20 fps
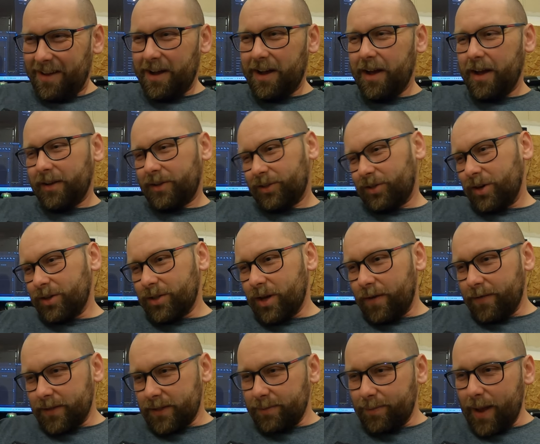it starts
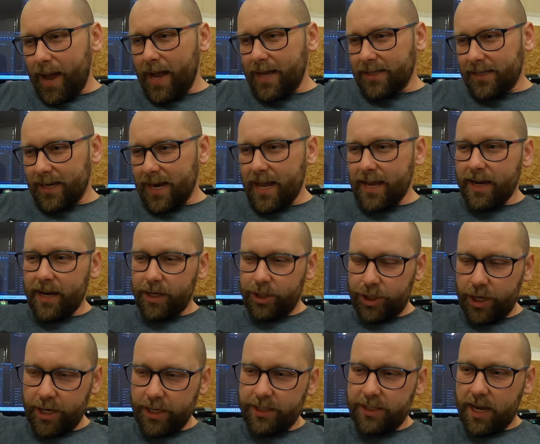off as a bassinet and a
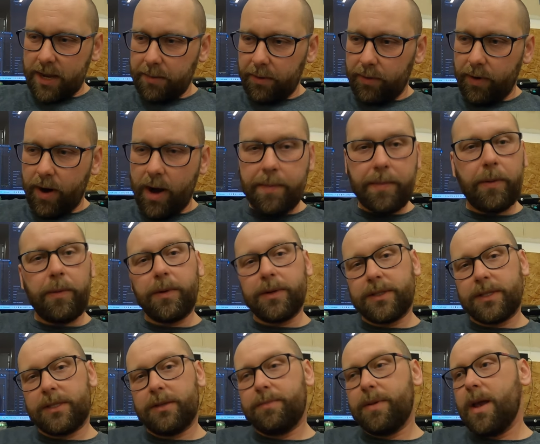change table, right? But
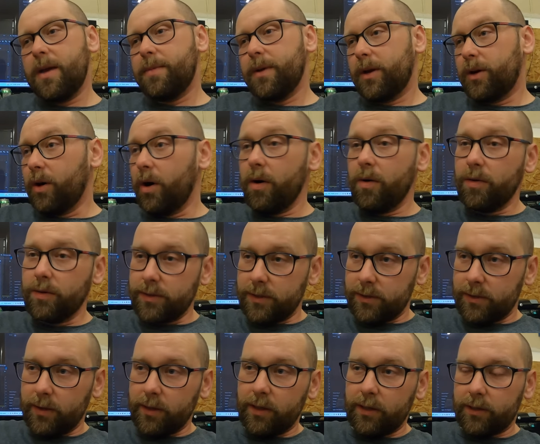once the baby grows
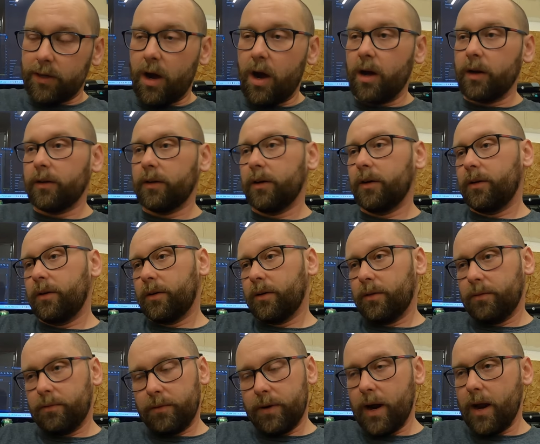into a little toddler
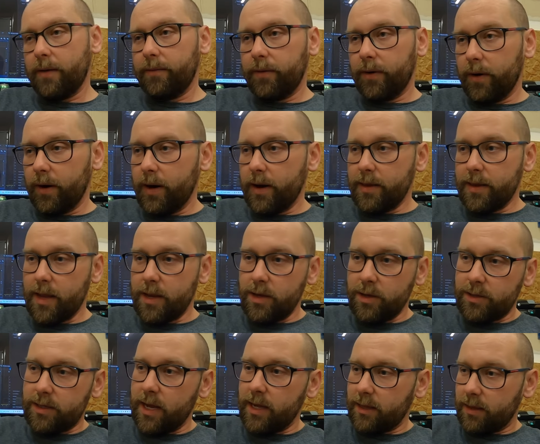or whatever, and then
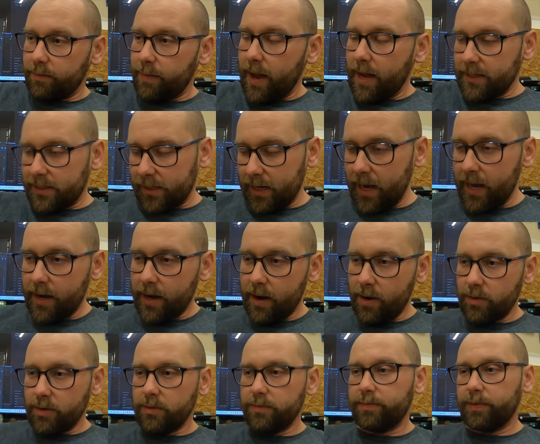you take the bassinet
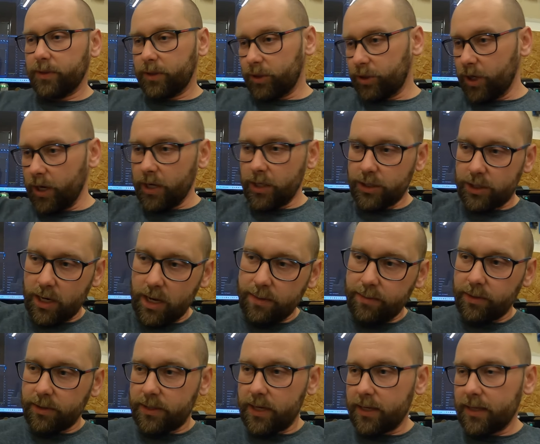out, you put the change
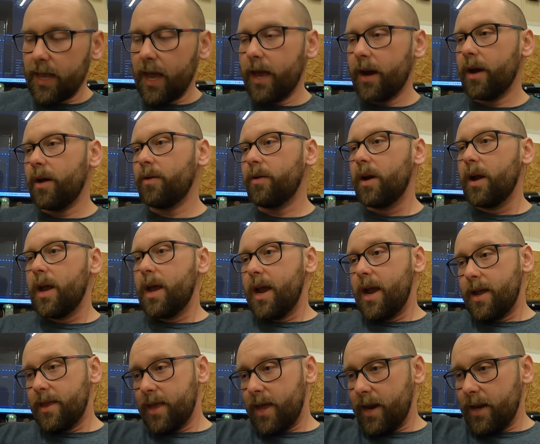table, you take that out,
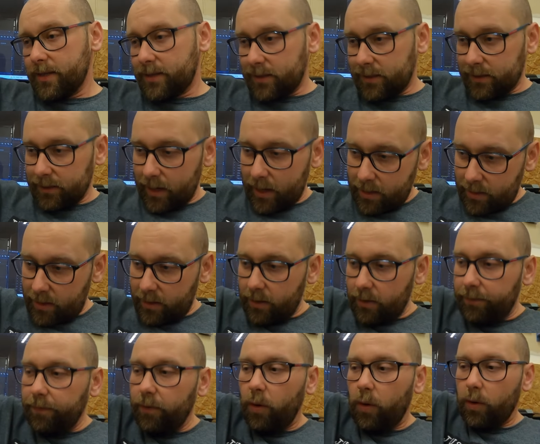and then it's it,
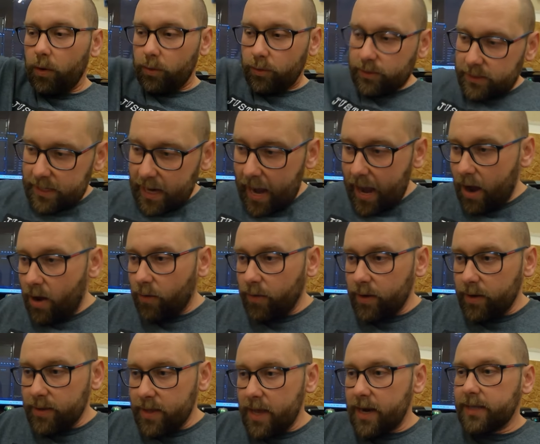the floor goes
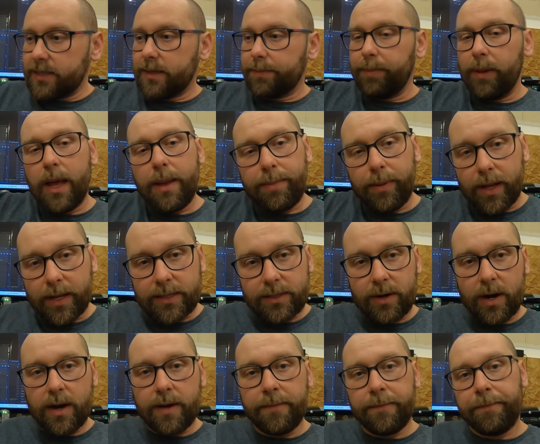down, and then it's a play
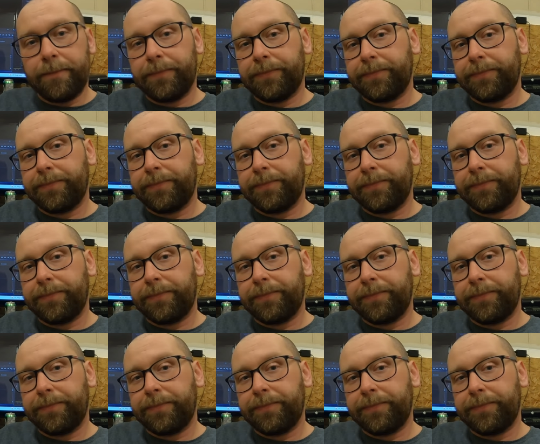place, right?